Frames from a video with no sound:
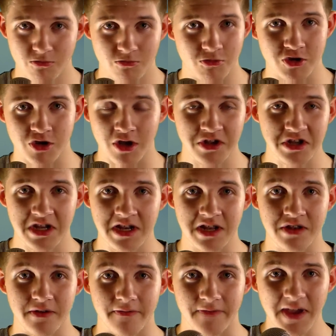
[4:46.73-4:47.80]
resulted
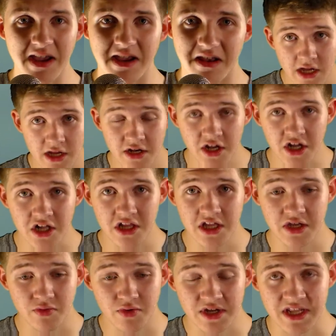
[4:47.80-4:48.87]
in defeat.
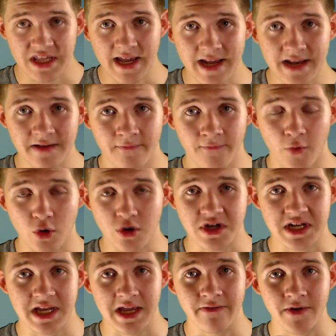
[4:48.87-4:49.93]
Nicholas was then
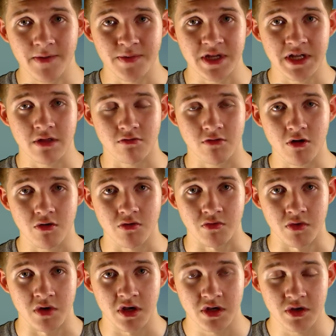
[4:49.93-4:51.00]
forced to give up his
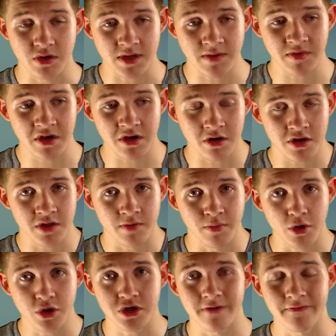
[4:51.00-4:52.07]
throne to something called the
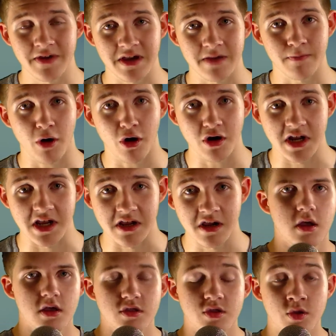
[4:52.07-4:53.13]
Bolshevik Party.
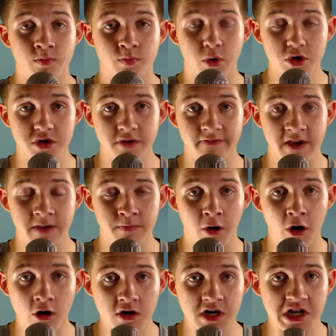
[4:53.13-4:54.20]
The Bolshevik
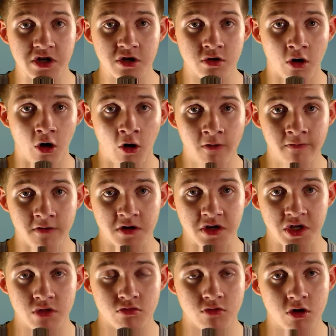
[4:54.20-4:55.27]
Party took over
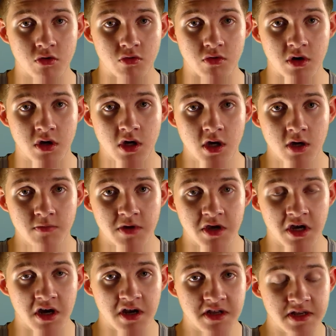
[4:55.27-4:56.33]
his throne
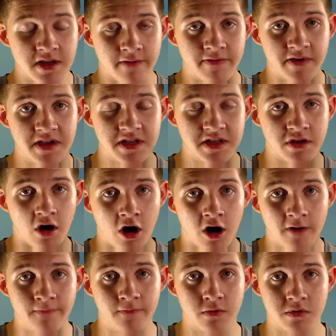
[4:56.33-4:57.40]
because of his
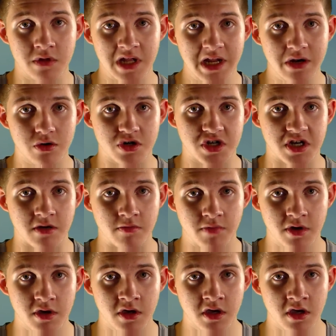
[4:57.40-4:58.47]
awful leadership.
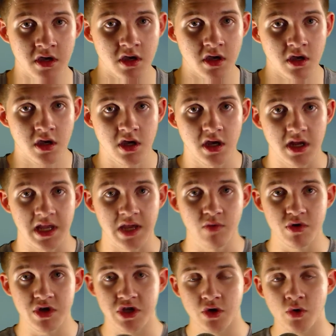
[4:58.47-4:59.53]
He
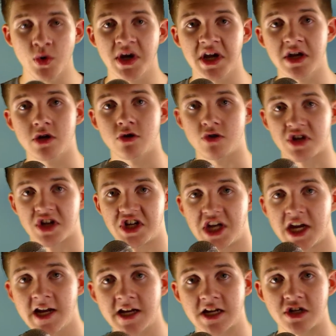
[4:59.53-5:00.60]
was so ignorant to
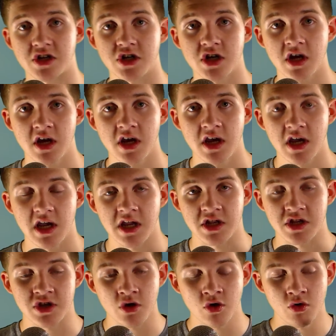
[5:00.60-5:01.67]
change
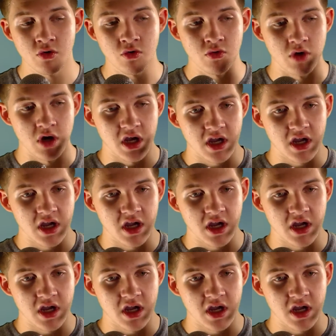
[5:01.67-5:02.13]
and so